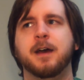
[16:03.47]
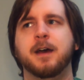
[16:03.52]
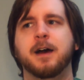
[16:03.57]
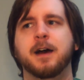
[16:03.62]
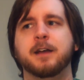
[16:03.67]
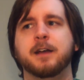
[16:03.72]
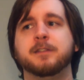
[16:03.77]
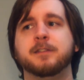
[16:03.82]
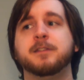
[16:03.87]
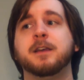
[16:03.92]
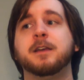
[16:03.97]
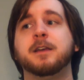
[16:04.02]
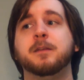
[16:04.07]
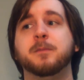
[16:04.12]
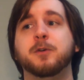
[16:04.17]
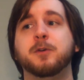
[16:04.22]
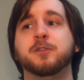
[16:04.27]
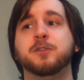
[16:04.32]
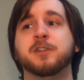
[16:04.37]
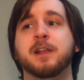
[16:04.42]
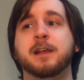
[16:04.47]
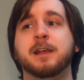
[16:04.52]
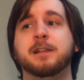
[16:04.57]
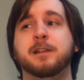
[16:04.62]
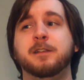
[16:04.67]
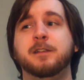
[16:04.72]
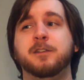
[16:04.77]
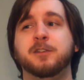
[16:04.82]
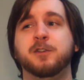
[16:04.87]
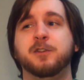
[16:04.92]
Uh, second most
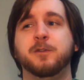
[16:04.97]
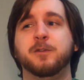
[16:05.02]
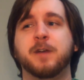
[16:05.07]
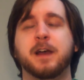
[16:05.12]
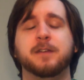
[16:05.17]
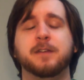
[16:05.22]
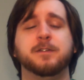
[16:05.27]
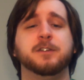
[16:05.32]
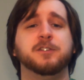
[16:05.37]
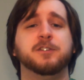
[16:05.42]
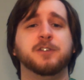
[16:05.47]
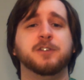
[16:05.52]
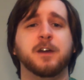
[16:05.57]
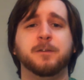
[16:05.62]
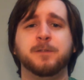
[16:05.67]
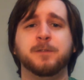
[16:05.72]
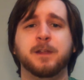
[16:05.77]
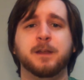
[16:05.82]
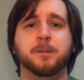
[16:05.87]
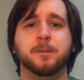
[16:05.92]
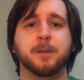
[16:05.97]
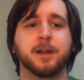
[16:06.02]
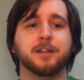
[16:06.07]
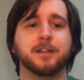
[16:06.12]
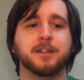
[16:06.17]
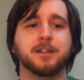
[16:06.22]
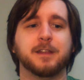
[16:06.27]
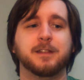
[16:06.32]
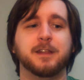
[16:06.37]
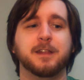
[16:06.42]
likely to survive is Shufflin
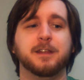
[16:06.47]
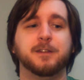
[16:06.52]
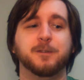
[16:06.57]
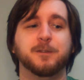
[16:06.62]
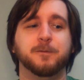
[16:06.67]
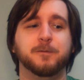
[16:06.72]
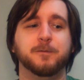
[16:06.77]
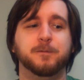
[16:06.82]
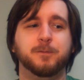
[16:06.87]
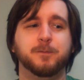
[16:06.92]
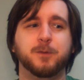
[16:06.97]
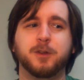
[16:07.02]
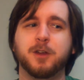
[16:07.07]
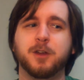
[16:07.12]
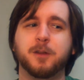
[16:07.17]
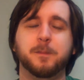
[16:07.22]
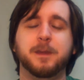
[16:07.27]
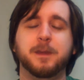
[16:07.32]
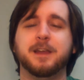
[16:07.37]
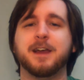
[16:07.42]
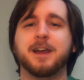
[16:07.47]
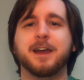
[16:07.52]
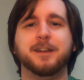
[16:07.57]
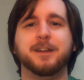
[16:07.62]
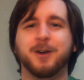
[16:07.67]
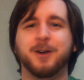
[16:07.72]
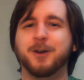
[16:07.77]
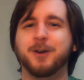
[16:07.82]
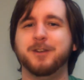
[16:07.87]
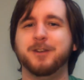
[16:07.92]
because I think it's going to be
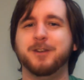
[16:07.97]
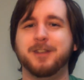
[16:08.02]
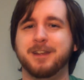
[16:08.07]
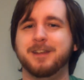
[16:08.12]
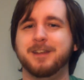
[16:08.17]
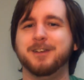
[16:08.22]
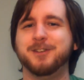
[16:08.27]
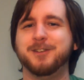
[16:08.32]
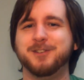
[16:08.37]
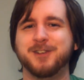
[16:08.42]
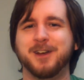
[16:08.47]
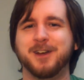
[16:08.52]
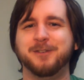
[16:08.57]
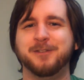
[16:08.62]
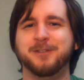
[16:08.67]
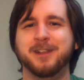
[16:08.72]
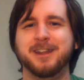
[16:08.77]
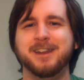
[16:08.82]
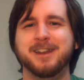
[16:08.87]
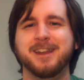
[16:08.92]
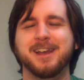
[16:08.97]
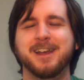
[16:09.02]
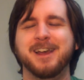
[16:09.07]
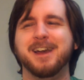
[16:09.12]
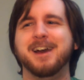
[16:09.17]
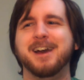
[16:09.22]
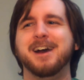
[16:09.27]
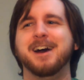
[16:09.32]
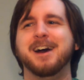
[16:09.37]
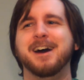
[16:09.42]
kind of hard to kill Shufflin.
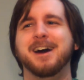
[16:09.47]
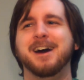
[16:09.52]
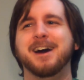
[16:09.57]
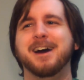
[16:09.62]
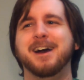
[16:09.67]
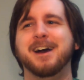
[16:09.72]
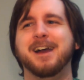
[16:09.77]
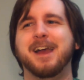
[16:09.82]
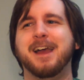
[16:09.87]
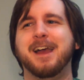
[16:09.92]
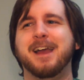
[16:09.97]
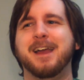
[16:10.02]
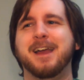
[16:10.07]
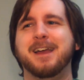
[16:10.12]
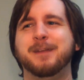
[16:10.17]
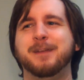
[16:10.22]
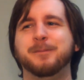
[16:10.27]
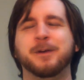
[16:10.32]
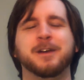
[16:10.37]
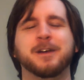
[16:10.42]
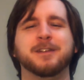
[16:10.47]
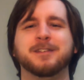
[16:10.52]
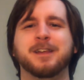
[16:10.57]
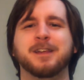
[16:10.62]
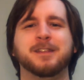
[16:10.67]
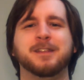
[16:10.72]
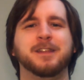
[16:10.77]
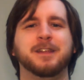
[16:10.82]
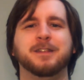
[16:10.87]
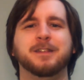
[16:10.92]
Uh, and because
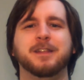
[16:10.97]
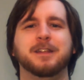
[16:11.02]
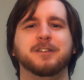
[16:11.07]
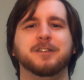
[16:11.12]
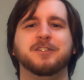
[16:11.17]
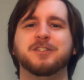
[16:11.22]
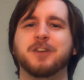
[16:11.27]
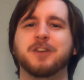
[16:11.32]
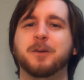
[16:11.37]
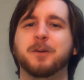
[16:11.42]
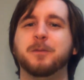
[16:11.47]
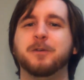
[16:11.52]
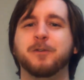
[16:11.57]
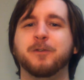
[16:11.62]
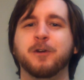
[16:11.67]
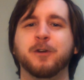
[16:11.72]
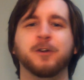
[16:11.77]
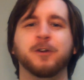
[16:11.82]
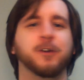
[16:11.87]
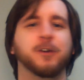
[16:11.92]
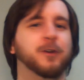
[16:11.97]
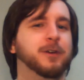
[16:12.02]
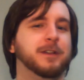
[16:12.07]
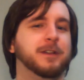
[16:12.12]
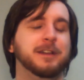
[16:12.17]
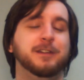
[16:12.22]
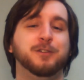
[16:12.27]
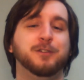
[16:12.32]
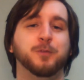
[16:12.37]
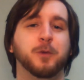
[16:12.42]
I think that some of her, or
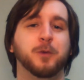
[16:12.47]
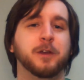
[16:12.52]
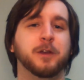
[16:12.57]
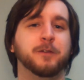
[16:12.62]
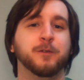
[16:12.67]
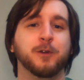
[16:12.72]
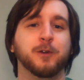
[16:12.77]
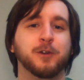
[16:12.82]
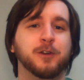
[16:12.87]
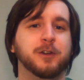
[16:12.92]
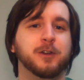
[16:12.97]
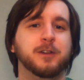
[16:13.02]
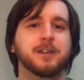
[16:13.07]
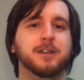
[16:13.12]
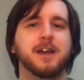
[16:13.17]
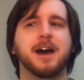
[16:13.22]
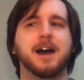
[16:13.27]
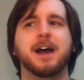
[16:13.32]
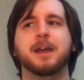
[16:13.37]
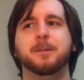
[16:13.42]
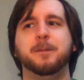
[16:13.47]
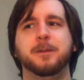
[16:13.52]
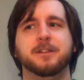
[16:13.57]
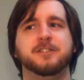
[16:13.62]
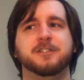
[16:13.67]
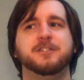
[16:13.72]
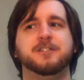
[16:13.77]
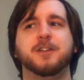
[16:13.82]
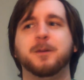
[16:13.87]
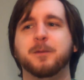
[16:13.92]
at least one of her, could die,
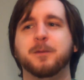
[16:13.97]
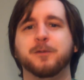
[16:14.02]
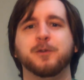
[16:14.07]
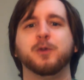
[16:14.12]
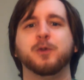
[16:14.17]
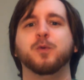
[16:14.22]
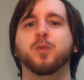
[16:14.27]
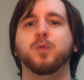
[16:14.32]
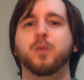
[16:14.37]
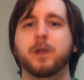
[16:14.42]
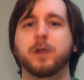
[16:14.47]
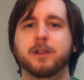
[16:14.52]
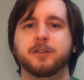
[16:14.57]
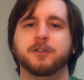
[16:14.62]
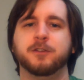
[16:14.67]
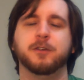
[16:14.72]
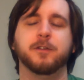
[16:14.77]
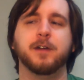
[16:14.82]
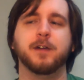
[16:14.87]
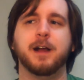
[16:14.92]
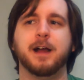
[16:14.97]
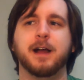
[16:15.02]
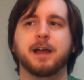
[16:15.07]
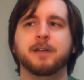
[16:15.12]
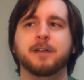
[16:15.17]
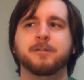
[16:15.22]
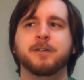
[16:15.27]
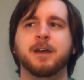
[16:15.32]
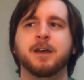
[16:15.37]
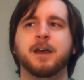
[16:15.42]
but some of her will
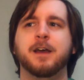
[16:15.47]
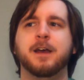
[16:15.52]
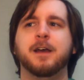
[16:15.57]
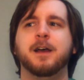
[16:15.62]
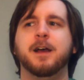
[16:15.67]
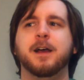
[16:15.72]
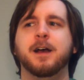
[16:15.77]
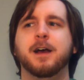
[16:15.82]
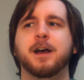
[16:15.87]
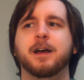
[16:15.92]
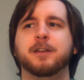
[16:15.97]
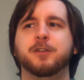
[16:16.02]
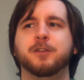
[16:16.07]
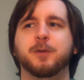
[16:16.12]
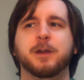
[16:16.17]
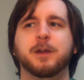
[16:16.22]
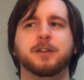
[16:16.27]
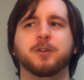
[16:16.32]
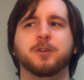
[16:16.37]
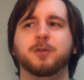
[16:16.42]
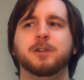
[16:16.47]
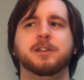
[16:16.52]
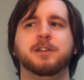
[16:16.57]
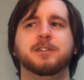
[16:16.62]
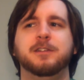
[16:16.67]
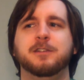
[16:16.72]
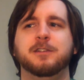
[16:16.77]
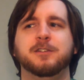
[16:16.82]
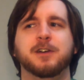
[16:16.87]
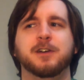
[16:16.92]
survive. Uh, so I totally
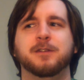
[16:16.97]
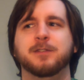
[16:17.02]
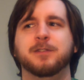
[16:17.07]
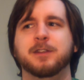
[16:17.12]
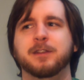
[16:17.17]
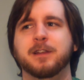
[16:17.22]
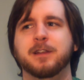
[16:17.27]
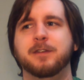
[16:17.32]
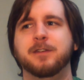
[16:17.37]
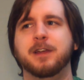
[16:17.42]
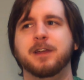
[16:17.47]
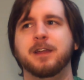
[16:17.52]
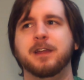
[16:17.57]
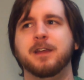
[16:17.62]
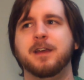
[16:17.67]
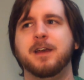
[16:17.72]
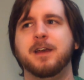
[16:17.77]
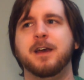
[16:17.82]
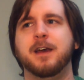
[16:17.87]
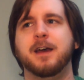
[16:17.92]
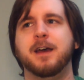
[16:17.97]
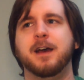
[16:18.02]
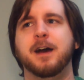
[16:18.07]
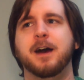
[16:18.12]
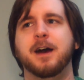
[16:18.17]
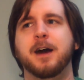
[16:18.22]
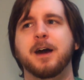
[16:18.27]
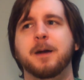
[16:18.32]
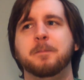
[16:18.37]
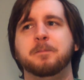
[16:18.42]
see Shufflin living.
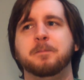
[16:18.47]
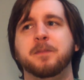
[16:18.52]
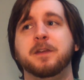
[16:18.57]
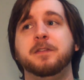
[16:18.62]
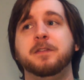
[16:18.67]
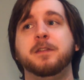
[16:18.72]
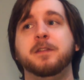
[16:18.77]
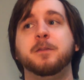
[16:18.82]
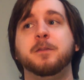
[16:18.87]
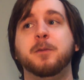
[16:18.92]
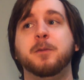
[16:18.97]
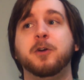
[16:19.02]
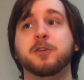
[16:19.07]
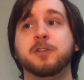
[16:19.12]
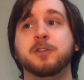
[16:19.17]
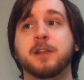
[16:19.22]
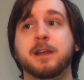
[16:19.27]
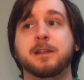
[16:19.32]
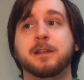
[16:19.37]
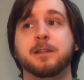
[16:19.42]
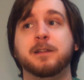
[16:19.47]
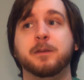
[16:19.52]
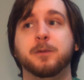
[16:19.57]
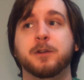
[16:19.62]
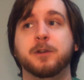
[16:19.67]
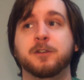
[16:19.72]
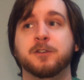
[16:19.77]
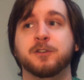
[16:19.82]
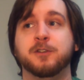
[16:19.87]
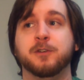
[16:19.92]
Um, and then the most likely
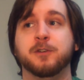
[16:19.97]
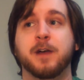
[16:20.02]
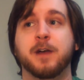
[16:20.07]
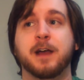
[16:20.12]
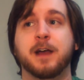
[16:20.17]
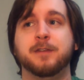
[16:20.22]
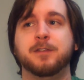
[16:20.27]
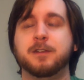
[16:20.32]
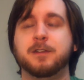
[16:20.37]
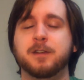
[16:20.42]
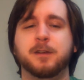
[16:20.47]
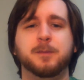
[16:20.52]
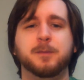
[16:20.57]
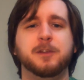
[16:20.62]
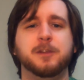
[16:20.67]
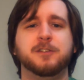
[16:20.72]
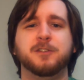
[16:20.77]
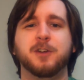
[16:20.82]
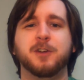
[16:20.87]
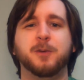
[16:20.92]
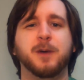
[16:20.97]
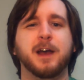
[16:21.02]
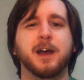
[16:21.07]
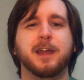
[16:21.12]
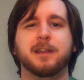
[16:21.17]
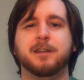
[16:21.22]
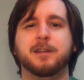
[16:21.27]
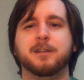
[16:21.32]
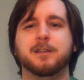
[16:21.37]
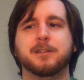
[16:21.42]
one to survive is going to be Snow
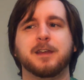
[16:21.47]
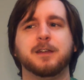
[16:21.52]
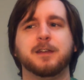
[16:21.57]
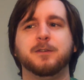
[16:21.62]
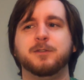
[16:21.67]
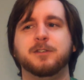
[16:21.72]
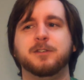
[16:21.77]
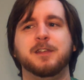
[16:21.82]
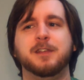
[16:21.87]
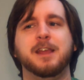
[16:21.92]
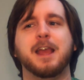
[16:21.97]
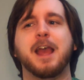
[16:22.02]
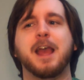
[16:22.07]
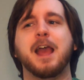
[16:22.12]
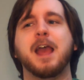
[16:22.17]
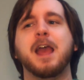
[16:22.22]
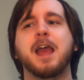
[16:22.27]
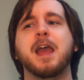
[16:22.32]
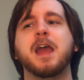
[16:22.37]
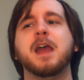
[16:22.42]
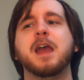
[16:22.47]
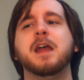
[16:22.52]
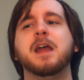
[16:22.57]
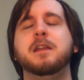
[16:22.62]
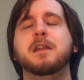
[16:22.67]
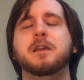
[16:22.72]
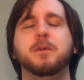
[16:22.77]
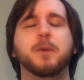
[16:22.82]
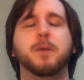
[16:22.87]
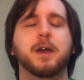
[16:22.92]
White, because I don't see
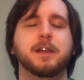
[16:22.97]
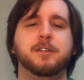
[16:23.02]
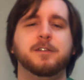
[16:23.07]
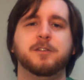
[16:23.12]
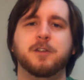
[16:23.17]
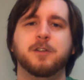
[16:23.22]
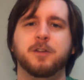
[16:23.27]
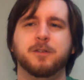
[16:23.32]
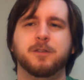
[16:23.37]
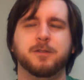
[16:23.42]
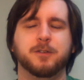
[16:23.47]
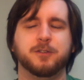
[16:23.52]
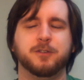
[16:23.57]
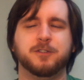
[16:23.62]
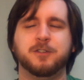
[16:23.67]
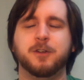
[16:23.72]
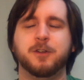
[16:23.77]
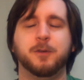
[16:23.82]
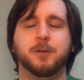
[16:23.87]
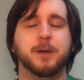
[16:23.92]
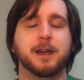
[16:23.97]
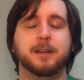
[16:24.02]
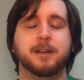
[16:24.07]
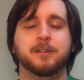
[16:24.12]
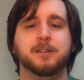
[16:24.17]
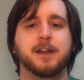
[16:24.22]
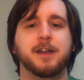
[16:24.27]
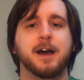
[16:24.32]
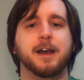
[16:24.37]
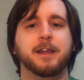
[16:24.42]
any way Snow White
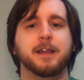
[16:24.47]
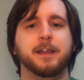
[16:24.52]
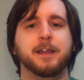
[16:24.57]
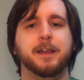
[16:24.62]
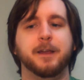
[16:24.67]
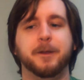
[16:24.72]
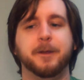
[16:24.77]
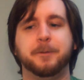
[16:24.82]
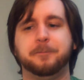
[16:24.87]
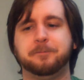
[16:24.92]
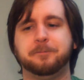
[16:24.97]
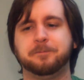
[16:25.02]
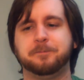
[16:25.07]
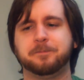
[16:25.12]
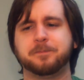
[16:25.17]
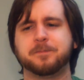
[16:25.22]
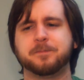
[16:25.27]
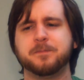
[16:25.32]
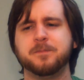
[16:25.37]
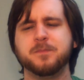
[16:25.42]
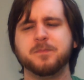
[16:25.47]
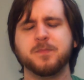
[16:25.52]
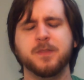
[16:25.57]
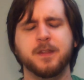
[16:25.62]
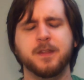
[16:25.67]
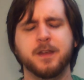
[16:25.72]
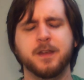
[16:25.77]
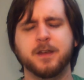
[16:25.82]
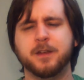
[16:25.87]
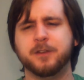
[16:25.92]
is dying here.
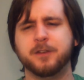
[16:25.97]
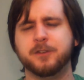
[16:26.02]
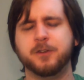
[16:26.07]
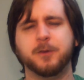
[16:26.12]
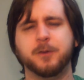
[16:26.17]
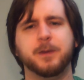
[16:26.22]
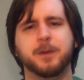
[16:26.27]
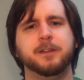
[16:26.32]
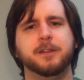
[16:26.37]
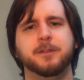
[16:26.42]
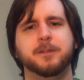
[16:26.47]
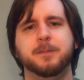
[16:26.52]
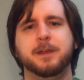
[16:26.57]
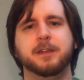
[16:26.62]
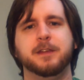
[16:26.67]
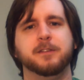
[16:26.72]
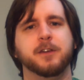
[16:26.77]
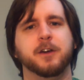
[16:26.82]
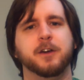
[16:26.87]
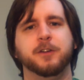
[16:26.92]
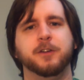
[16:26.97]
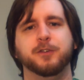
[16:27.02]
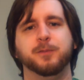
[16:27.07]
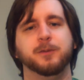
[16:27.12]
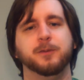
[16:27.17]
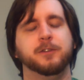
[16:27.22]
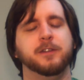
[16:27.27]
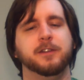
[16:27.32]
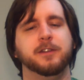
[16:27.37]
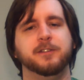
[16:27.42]
Snow White to me is a
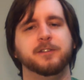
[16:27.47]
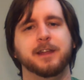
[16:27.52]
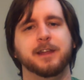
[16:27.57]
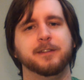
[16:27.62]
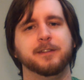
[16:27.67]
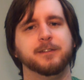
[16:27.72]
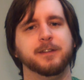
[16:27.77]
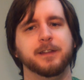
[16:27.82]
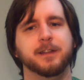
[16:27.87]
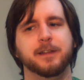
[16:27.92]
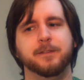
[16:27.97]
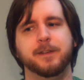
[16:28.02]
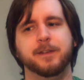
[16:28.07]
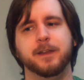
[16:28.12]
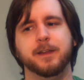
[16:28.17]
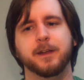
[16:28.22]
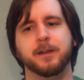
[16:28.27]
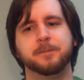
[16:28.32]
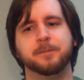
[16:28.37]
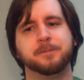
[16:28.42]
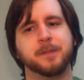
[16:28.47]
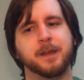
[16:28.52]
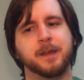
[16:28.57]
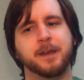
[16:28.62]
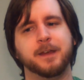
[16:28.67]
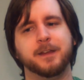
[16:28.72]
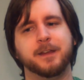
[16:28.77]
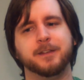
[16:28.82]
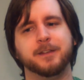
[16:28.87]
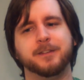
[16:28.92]
100% chance to live here.
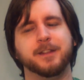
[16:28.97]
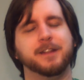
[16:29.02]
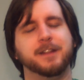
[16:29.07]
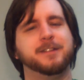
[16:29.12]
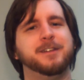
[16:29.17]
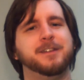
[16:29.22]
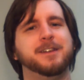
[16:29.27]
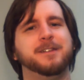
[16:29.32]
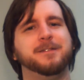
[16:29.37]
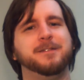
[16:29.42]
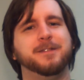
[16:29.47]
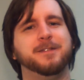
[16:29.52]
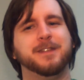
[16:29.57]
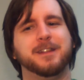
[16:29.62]
So that's it.